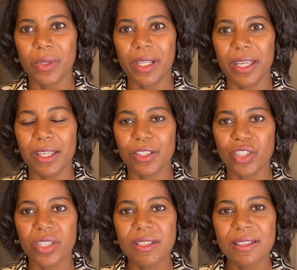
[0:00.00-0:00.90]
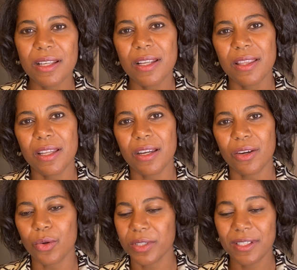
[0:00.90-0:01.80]
like just sitting there
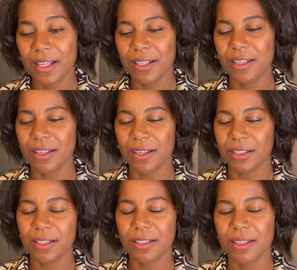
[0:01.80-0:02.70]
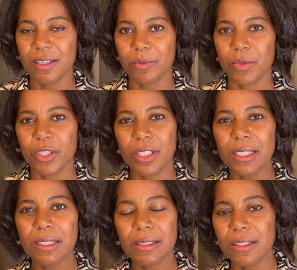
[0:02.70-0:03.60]
or standing there at the time
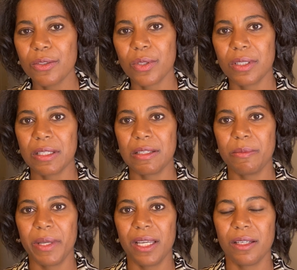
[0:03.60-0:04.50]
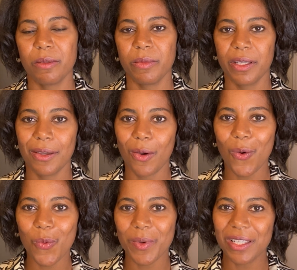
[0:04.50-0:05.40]
listening to this man. I'm like,
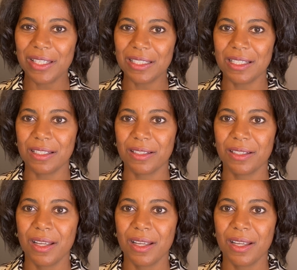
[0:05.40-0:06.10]
oh my goodness,